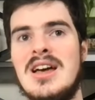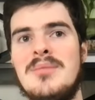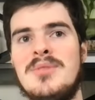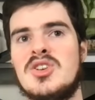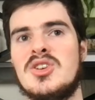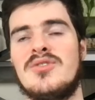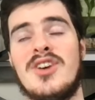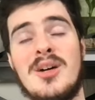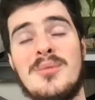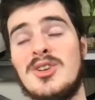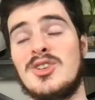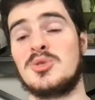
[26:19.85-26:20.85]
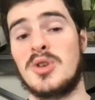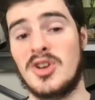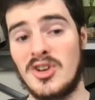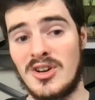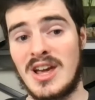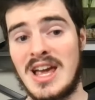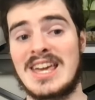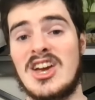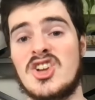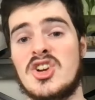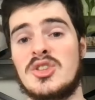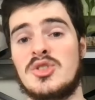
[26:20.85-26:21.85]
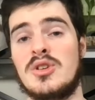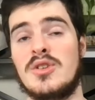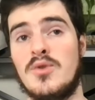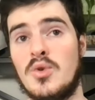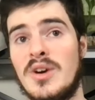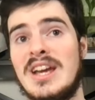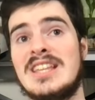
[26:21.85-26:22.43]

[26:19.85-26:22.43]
Be sure to follow me on Twitter at CashRecord34,